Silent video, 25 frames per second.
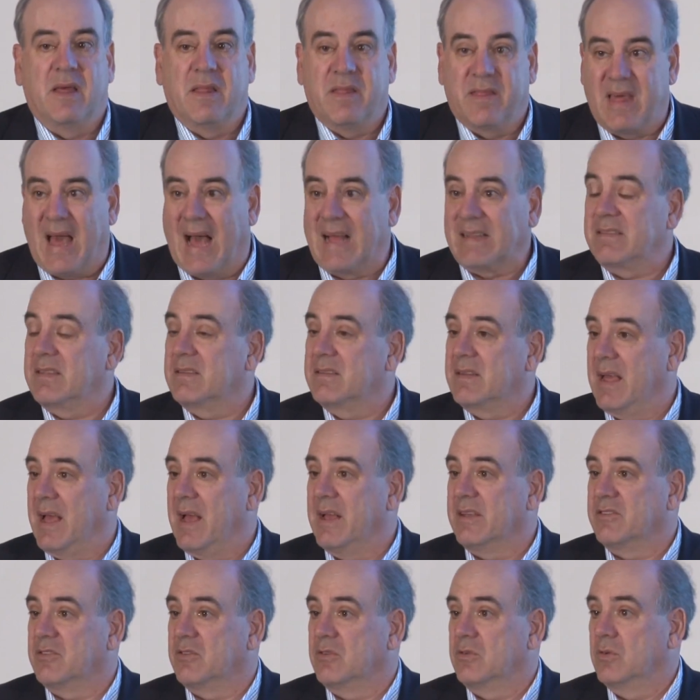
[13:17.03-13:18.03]
that's a
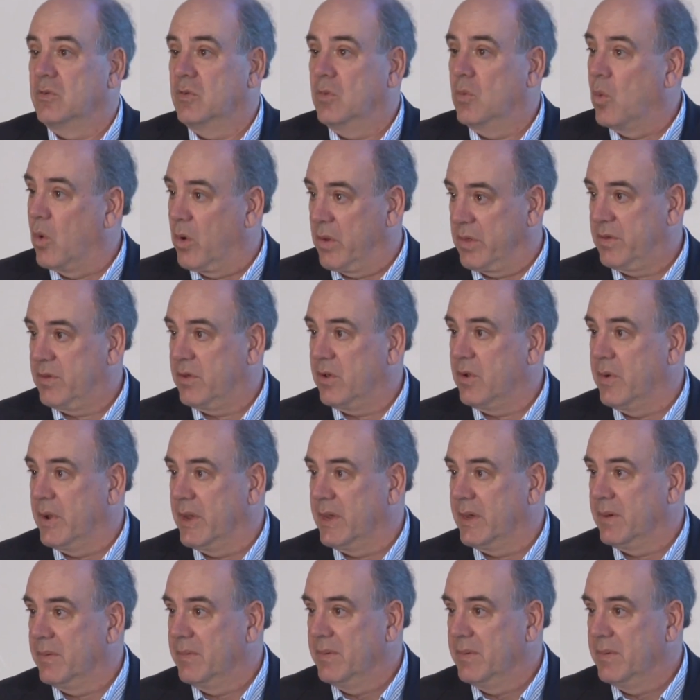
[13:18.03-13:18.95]
test worth doing.